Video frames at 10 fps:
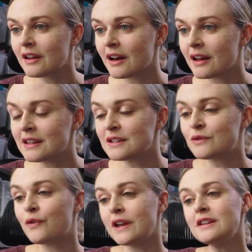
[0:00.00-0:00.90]
Uh,
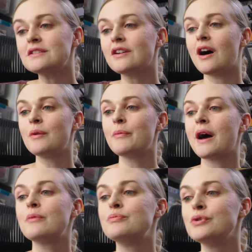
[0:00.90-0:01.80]
these Vince
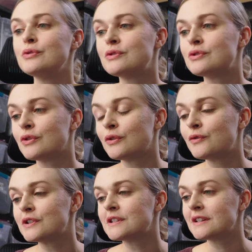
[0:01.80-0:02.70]
combat boots sold
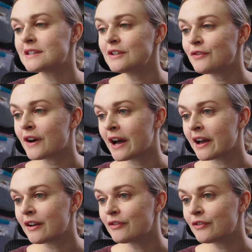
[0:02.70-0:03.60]
for
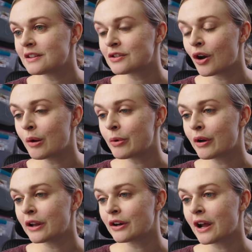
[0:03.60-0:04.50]
65. This
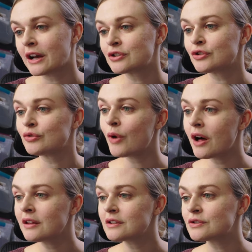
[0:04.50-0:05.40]
Hobo International
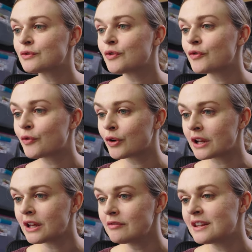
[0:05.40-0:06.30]
wallet sold for 40.